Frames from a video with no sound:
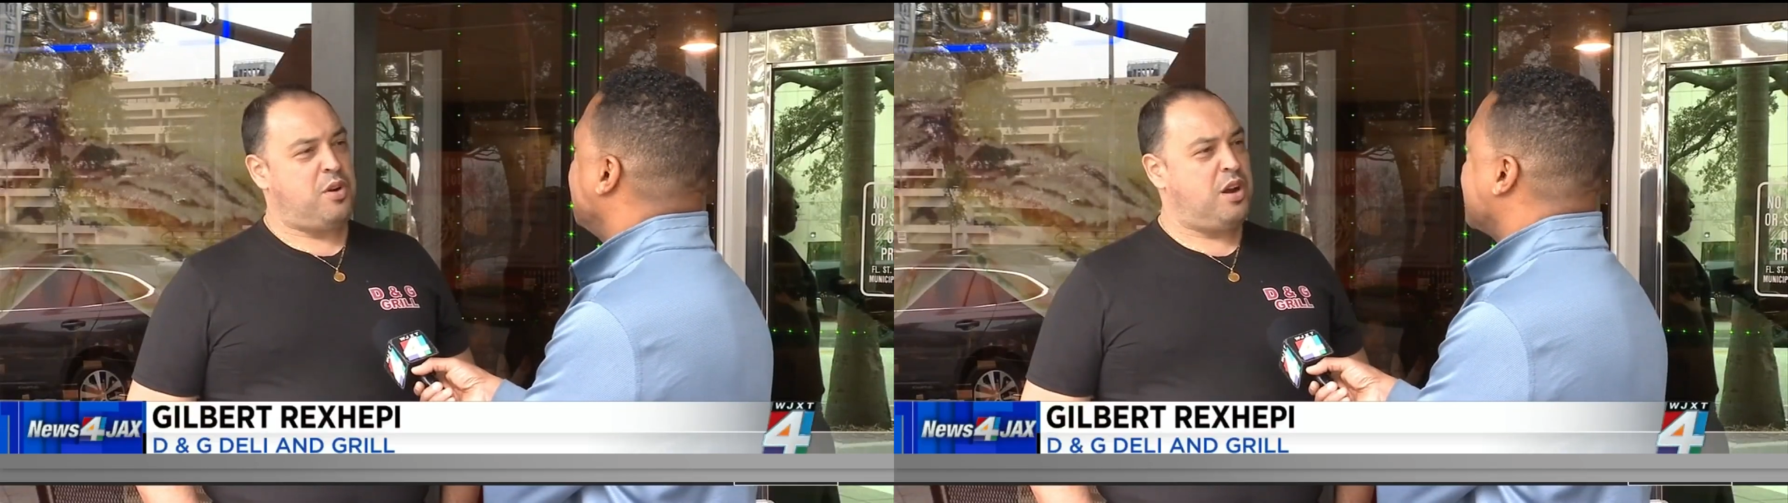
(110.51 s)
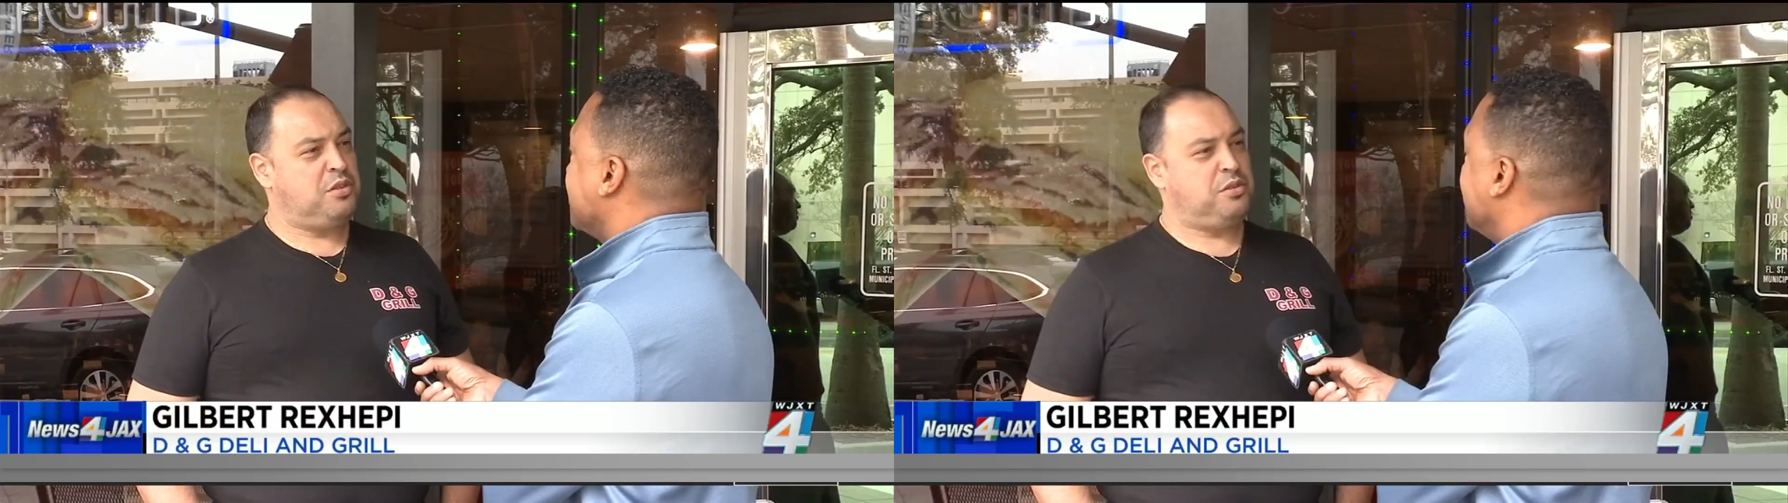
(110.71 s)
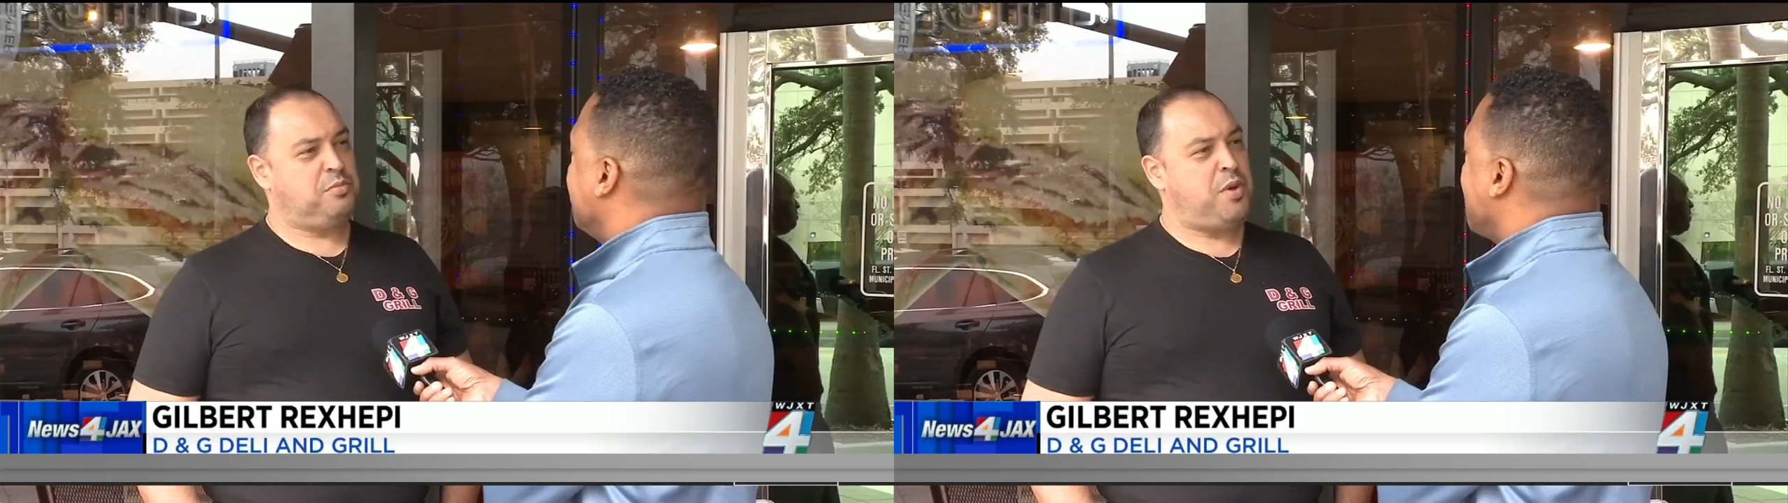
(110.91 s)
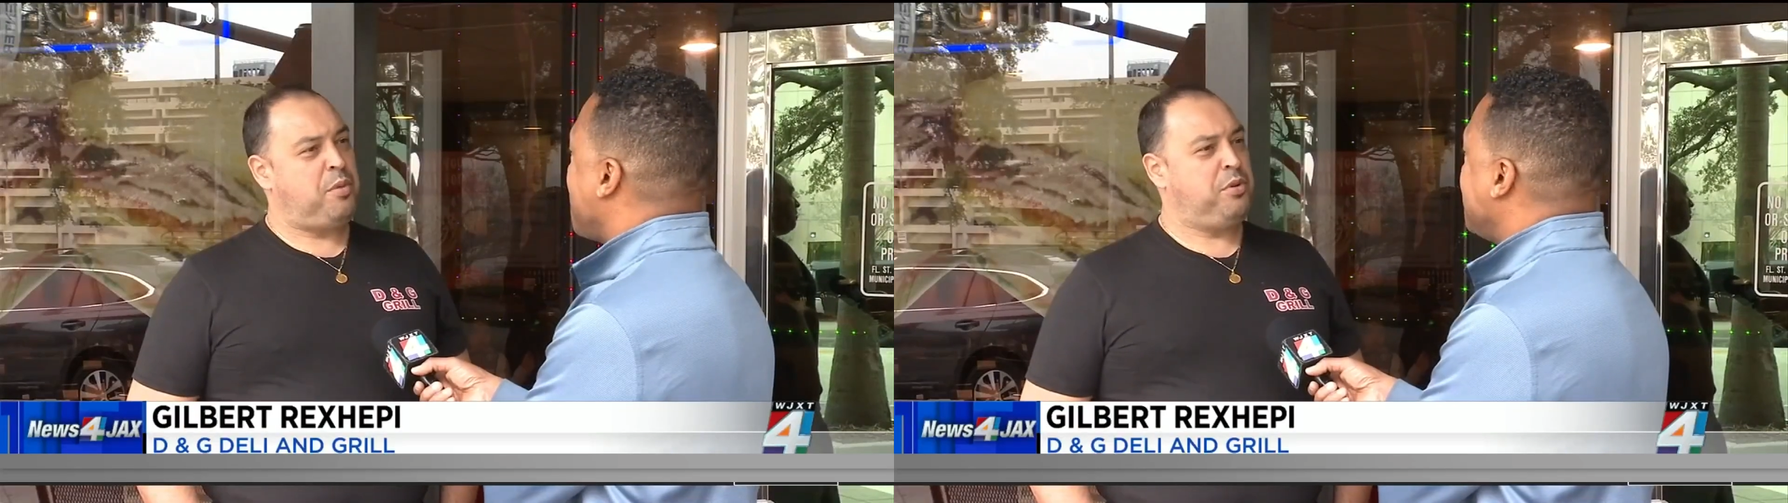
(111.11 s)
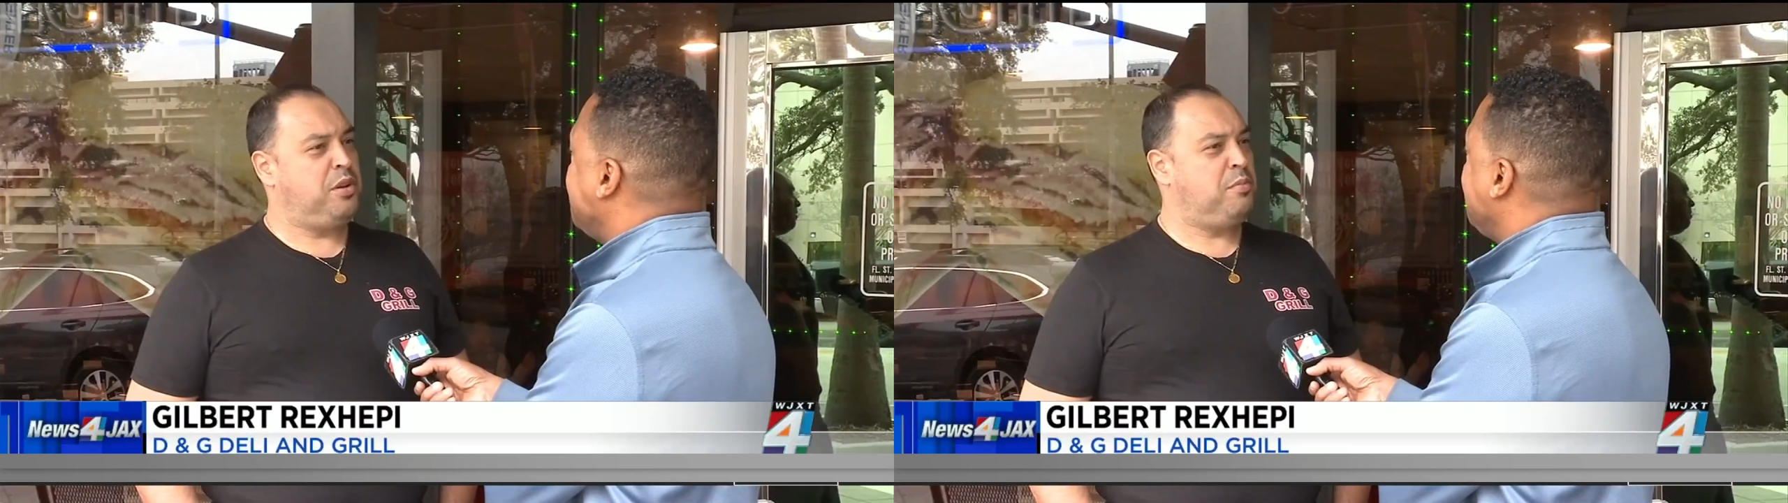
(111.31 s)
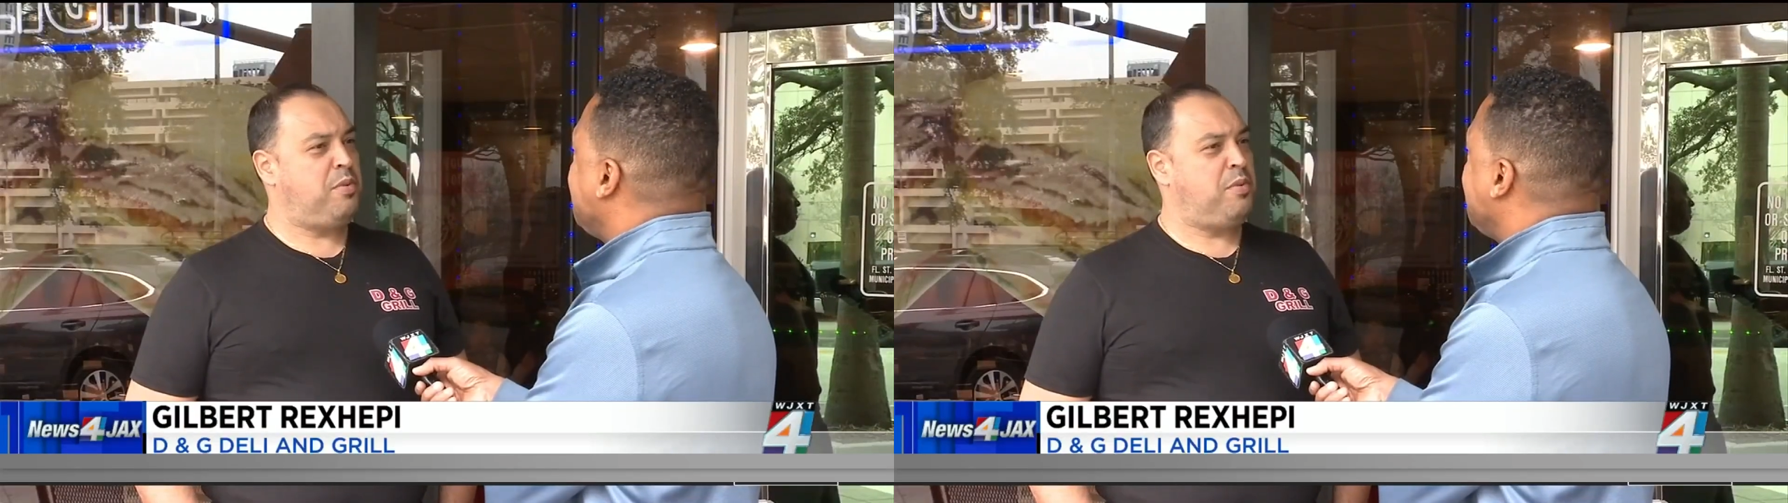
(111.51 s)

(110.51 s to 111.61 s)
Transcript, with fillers: crowds popping in,